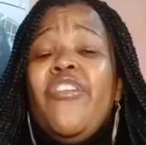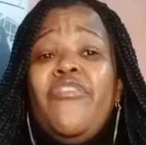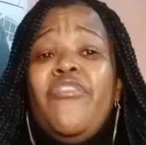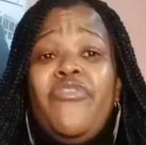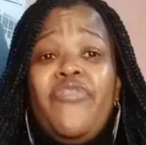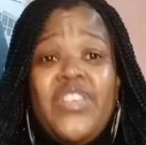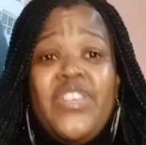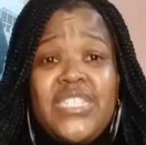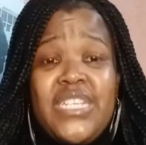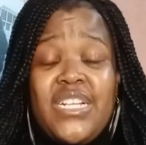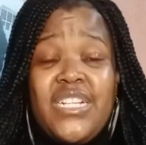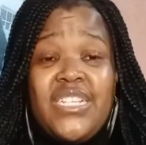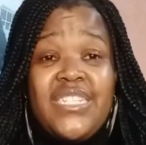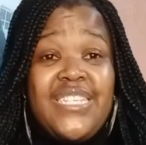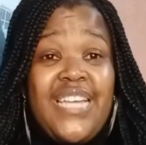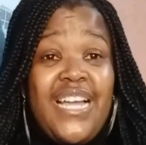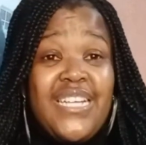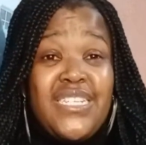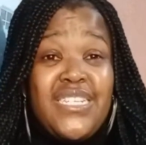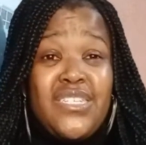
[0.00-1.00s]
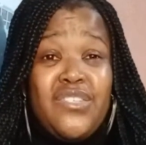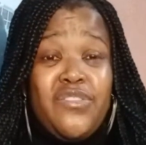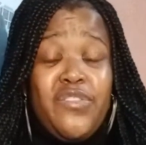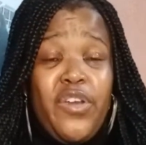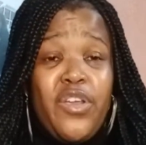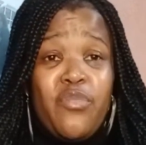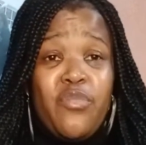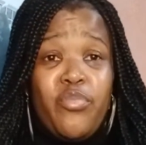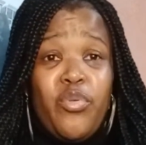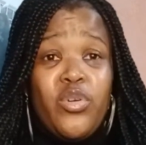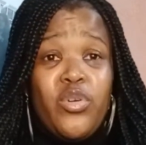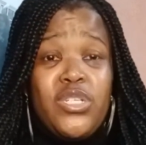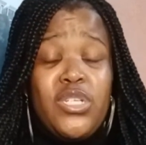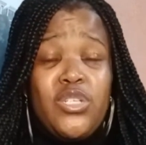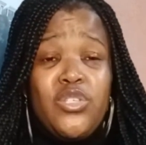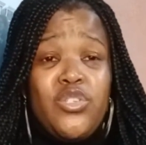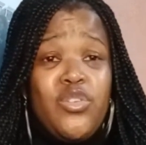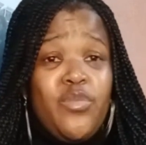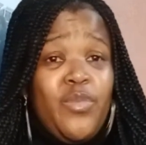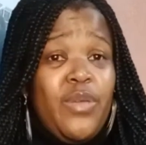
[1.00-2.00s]
physical touch is very
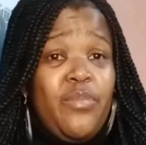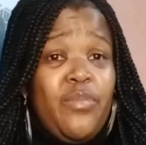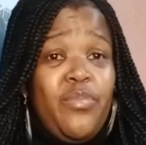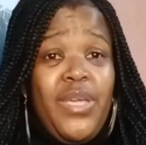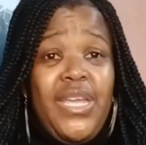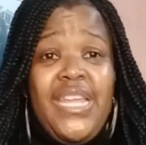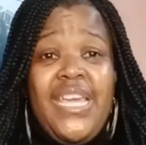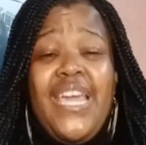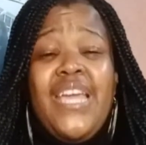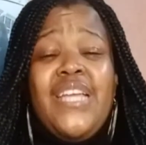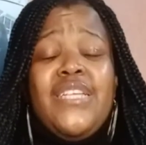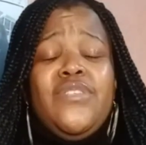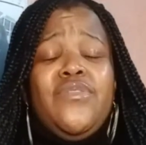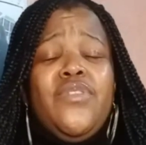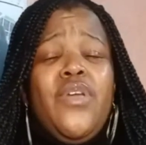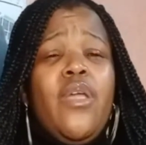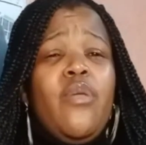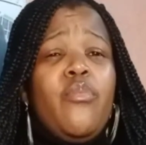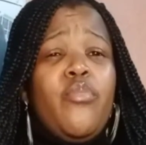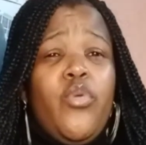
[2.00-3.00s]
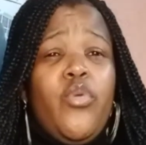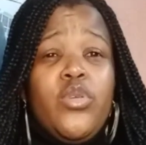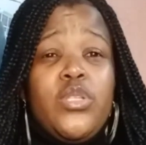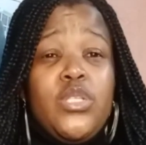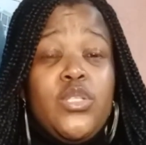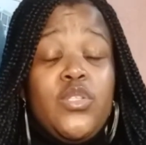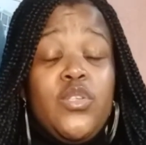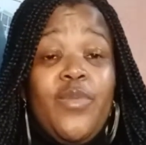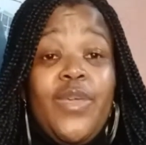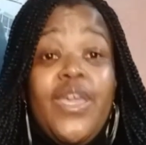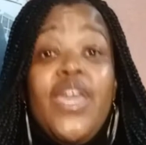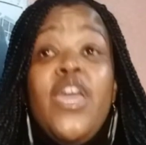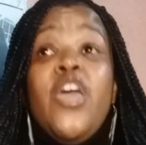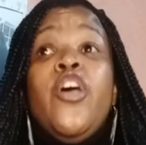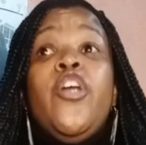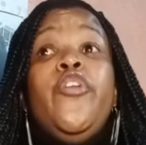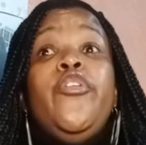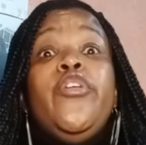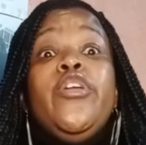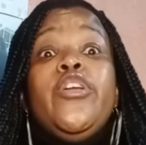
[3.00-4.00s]
important to me. PDA is very important to me.
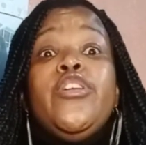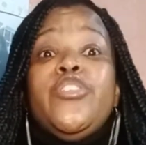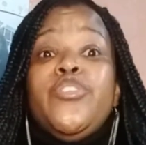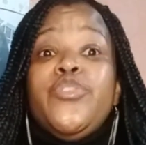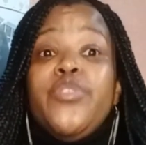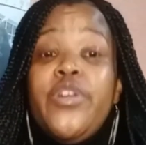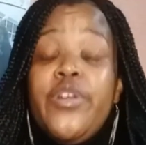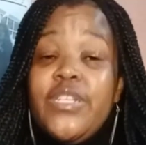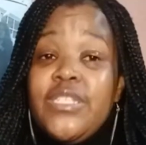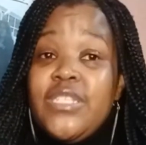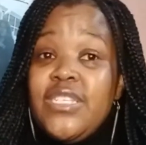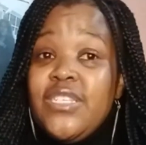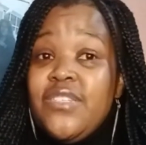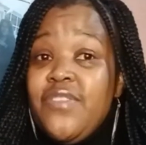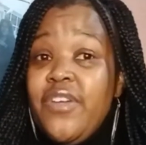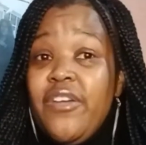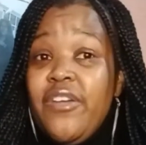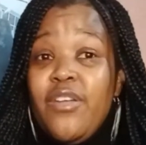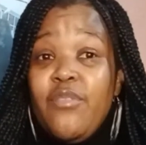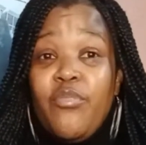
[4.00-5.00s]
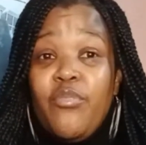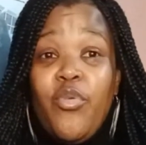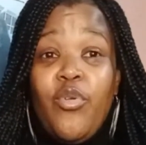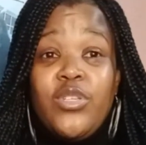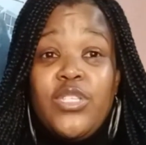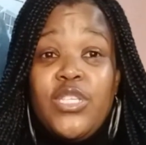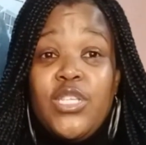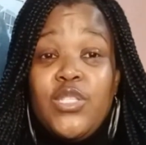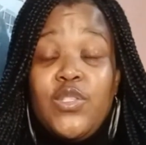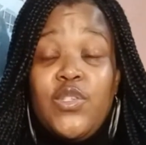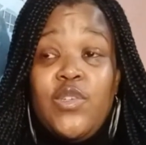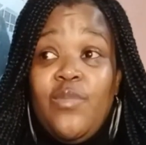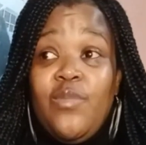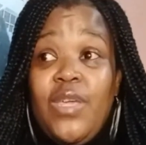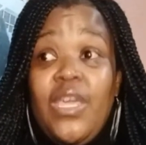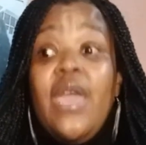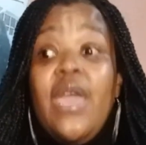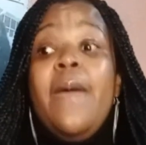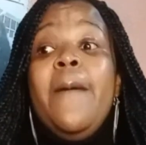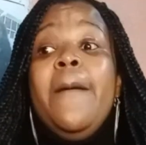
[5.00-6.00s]
Reassurance is very important to me.
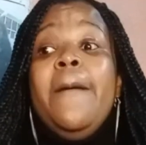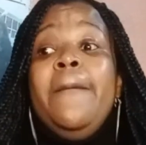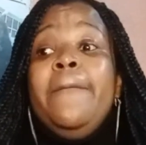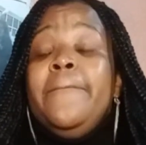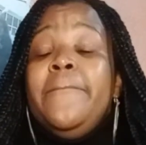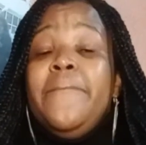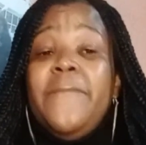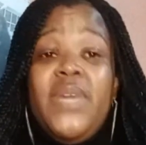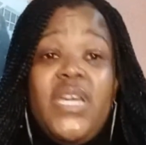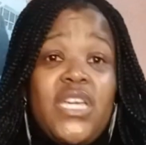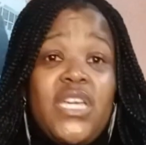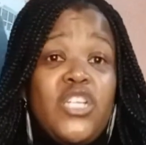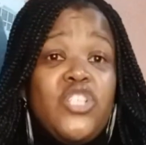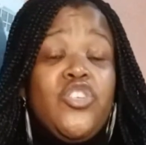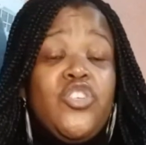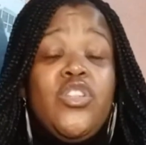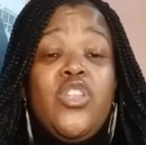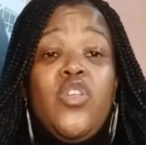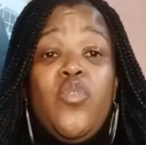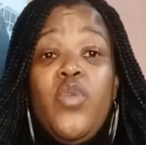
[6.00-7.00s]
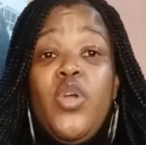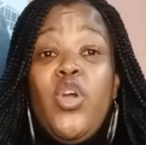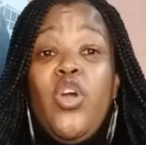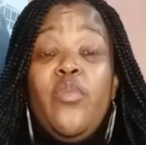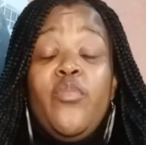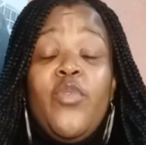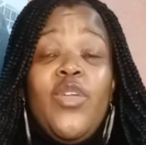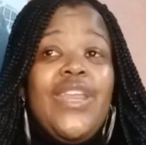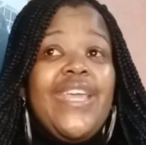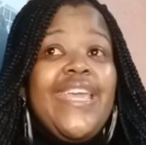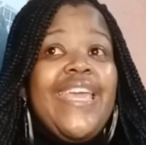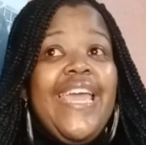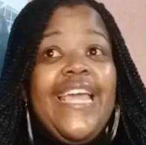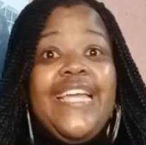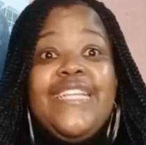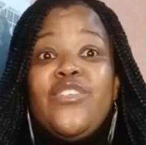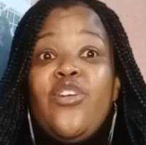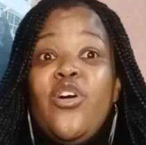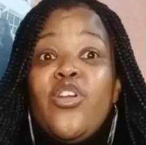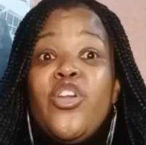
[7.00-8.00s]
Making sure that we
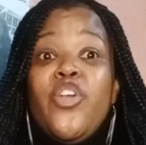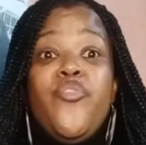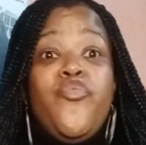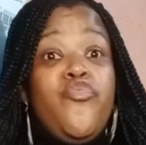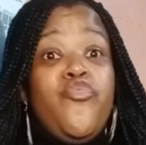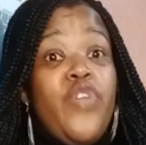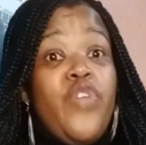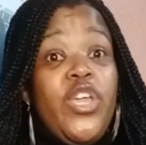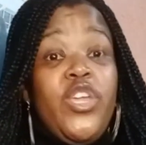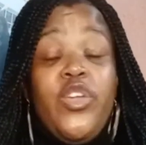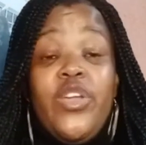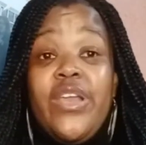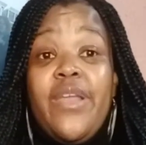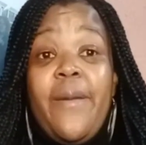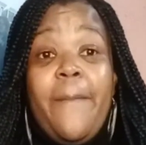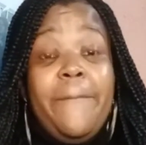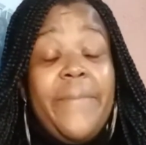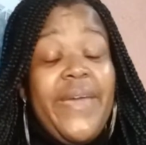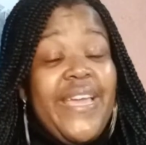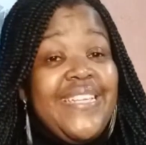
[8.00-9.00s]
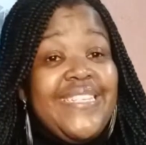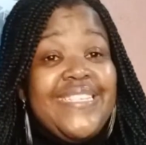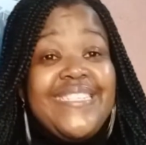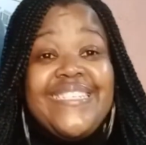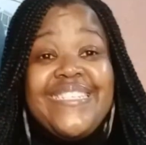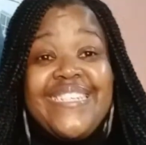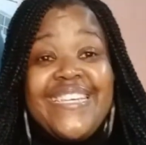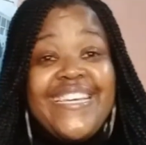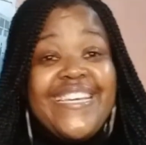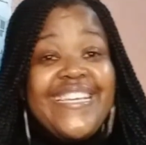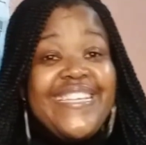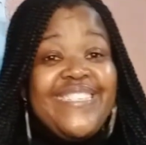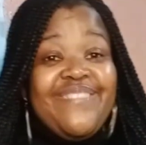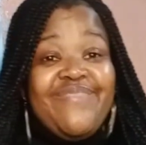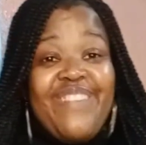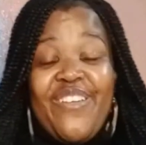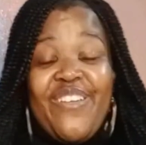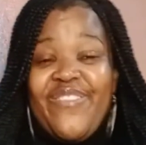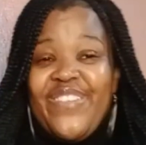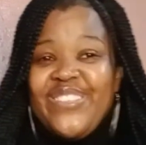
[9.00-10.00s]
communicate on a regular basis.
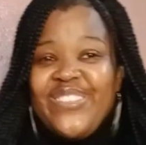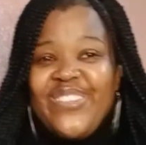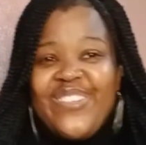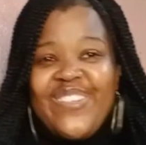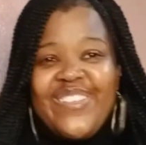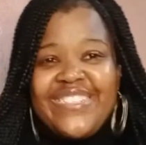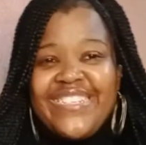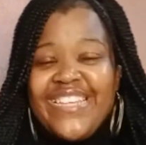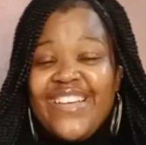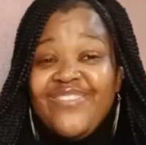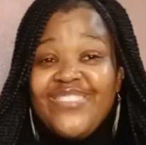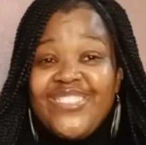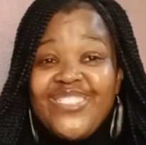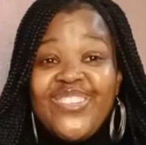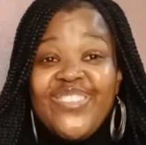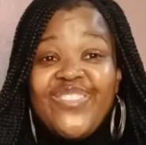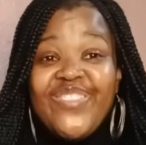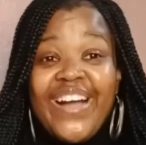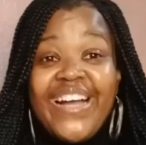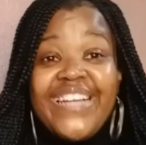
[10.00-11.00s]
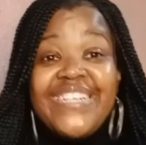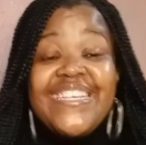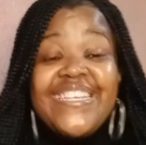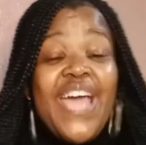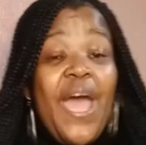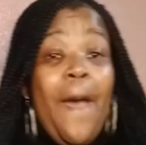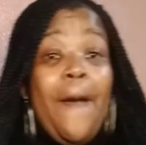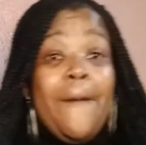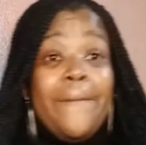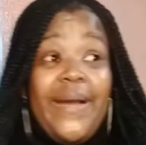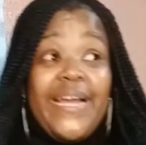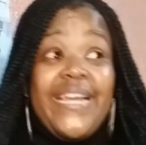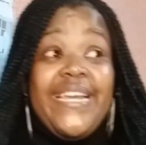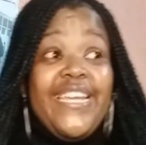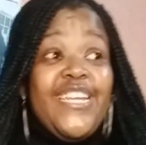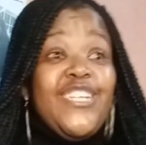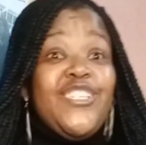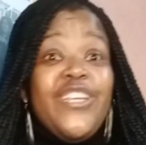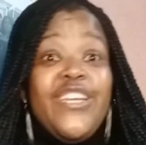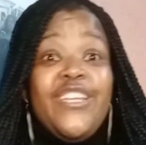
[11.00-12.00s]
My friends always say I'm too much, but
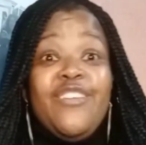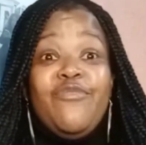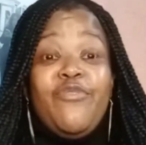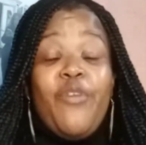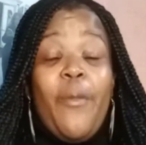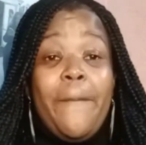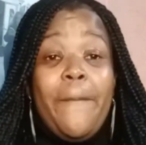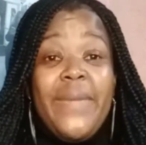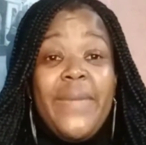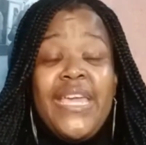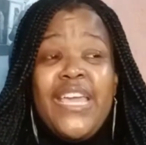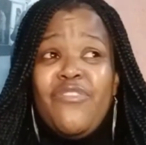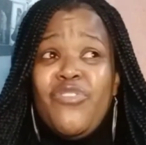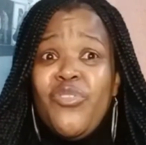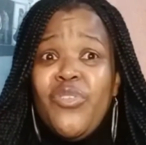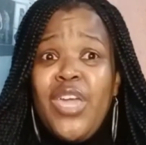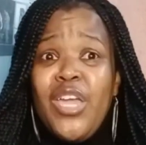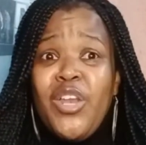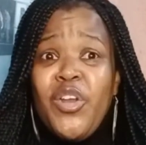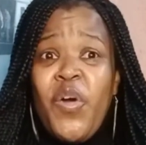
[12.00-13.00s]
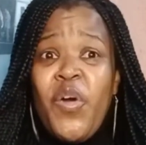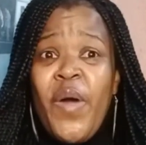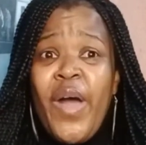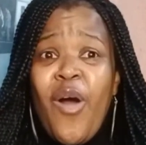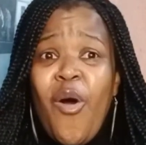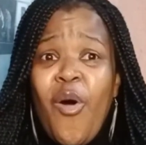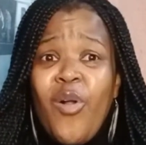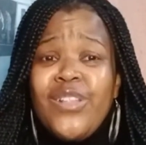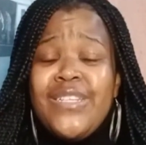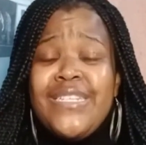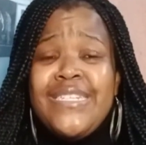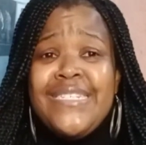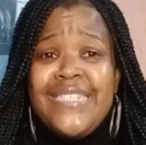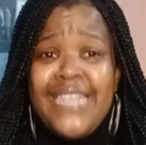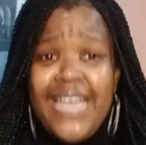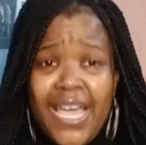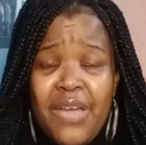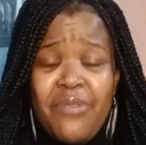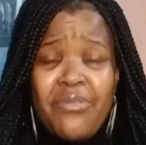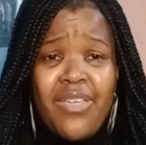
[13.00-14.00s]
literally for me, if you can go a whole
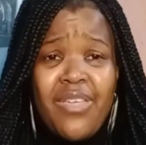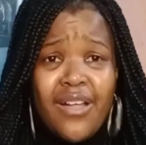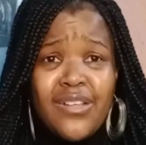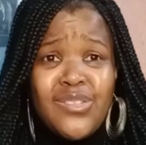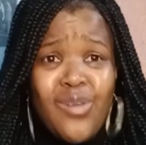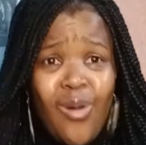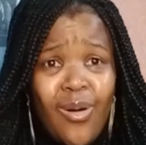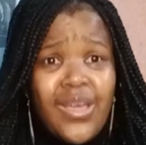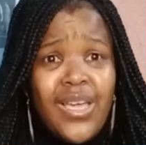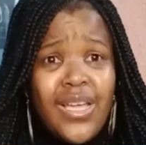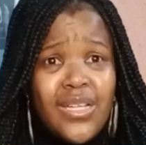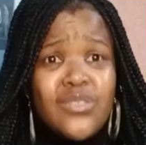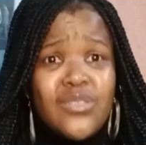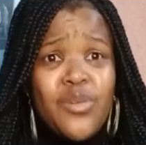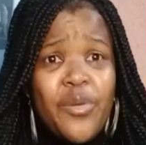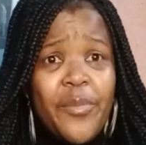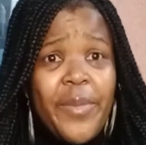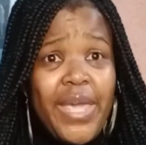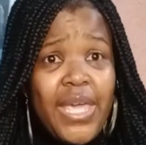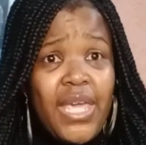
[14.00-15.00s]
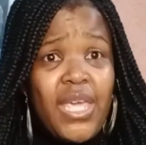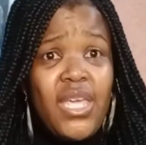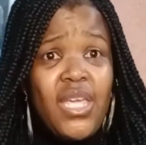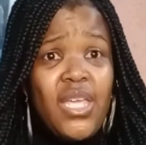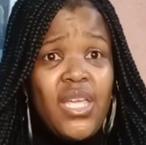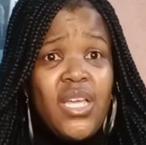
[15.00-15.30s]
day without talking to me,